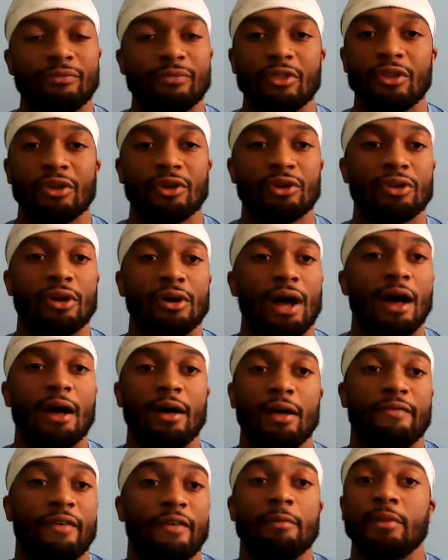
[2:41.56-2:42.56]
You know,
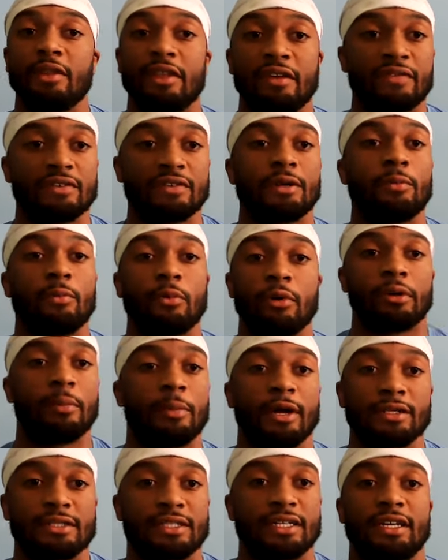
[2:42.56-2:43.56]
if I'm a defense, I'm worried
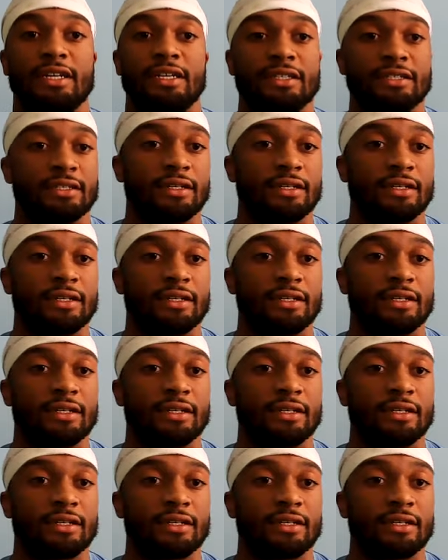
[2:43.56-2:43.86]
about Tez.